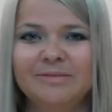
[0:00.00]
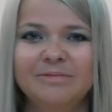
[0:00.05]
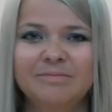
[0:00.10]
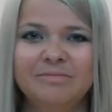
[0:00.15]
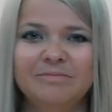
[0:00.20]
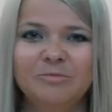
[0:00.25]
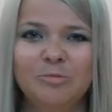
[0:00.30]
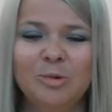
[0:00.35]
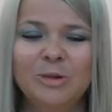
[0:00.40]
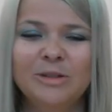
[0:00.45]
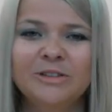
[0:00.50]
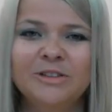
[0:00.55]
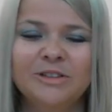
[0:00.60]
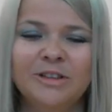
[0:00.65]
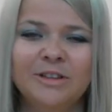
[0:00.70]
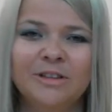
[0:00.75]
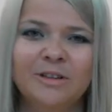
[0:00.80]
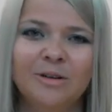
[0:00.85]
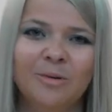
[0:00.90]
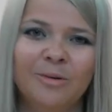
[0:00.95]

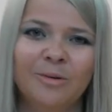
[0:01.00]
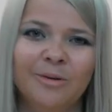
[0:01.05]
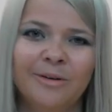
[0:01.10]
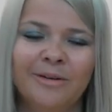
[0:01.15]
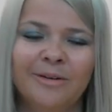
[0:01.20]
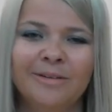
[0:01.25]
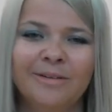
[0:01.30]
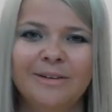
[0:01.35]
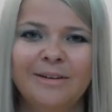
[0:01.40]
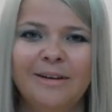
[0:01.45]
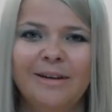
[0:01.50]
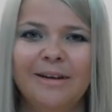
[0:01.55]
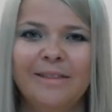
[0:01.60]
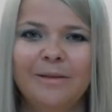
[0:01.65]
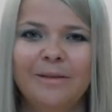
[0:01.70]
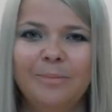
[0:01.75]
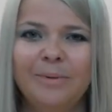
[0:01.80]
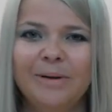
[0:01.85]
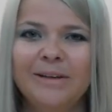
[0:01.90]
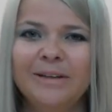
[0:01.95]
winter or at
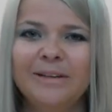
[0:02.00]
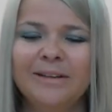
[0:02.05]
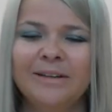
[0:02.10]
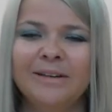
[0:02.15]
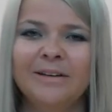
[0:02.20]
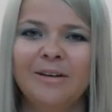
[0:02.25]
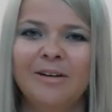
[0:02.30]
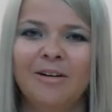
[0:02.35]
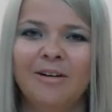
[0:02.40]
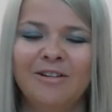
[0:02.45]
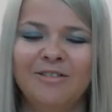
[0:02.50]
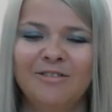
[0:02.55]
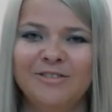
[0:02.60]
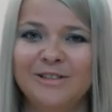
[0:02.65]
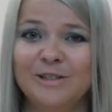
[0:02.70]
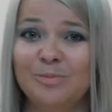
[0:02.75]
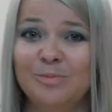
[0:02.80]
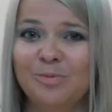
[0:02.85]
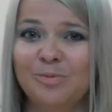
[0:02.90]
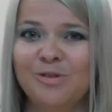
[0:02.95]
the beginning of
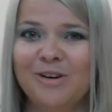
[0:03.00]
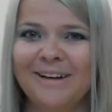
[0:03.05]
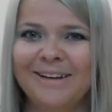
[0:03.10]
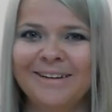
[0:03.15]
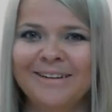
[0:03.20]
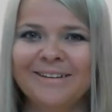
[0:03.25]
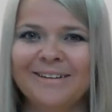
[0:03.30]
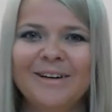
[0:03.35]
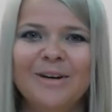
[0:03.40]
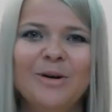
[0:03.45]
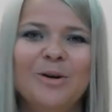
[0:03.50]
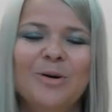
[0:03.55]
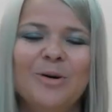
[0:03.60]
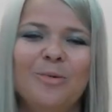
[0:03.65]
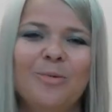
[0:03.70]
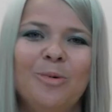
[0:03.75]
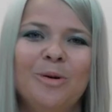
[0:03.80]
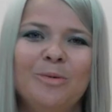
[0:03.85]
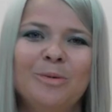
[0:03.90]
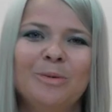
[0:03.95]
spring,
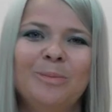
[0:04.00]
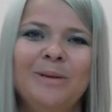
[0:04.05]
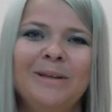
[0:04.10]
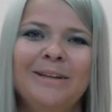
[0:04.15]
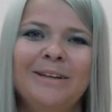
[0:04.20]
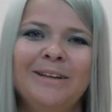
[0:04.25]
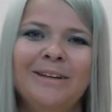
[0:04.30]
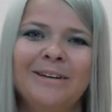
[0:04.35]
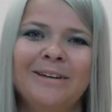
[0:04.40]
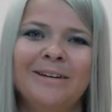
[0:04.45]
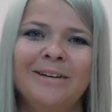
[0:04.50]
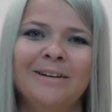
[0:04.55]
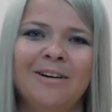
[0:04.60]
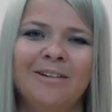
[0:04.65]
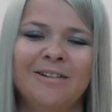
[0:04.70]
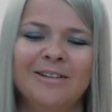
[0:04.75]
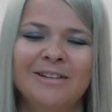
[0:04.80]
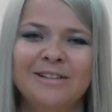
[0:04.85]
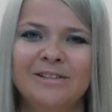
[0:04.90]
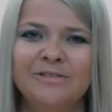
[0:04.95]
We will be here
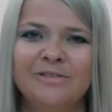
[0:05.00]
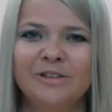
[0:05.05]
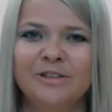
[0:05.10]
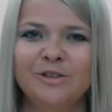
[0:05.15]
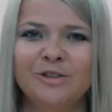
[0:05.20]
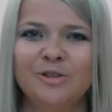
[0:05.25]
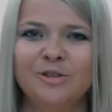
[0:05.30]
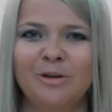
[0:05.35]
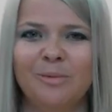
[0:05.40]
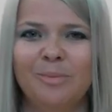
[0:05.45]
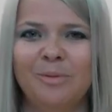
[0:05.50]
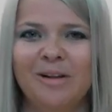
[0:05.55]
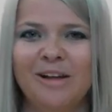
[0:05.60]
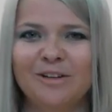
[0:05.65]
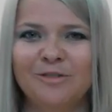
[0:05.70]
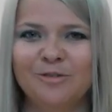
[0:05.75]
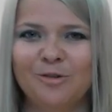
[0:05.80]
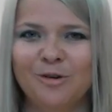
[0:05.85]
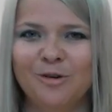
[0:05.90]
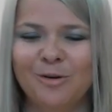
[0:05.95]
on this virtual
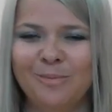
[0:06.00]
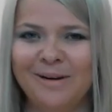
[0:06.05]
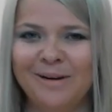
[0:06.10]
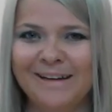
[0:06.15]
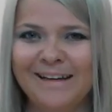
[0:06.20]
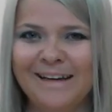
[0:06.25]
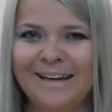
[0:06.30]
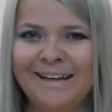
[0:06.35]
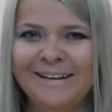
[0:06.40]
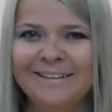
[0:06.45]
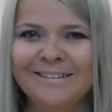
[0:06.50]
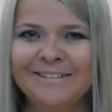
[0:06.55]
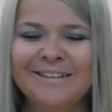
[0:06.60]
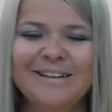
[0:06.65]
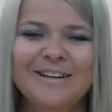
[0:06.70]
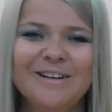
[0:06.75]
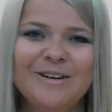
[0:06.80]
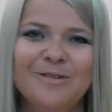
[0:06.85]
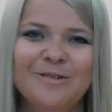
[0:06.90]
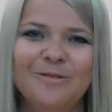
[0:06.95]
platform
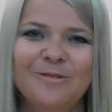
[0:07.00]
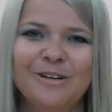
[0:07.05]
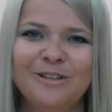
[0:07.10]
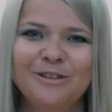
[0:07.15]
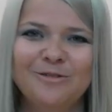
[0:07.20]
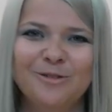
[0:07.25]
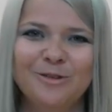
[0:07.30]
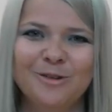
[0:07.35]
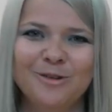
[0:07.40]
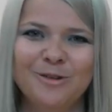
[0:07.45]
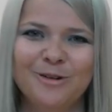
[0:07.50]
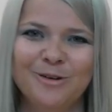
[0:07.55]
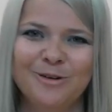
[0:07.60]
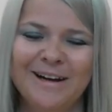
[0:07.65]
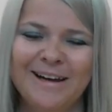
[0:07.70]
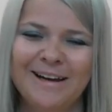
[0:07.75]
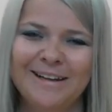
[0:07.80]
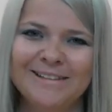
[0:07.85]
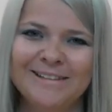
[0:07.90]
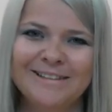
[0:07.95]
again, ready for your
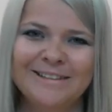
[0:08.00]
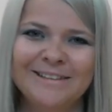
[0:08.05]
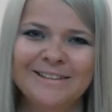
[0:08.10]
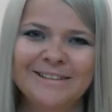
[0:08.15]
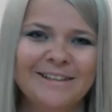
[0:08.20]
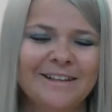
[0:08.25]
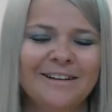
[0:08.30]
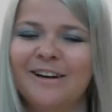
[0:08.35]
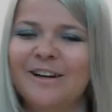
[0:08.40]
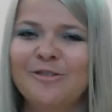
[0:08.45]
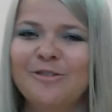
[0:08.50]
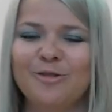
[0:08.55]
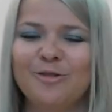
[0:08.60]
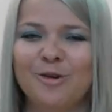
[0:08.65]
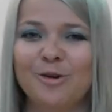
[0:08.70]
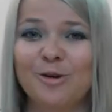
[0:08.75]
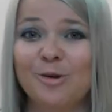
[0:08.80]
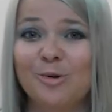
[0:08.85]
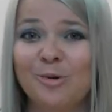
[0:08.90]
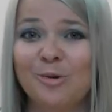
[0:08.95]
answers, ready for
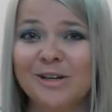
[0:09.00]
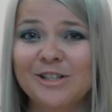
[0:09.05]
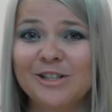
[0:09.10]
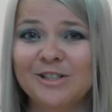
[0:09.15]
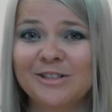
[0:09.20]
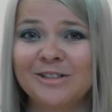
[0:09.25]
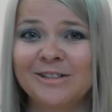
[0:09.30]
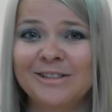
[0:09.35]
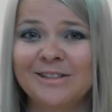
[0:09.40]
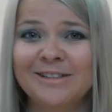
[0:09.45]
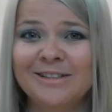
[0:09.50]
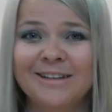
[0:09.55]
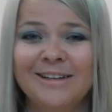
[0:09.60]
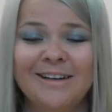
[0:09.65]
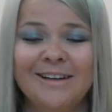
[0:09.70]
your questions.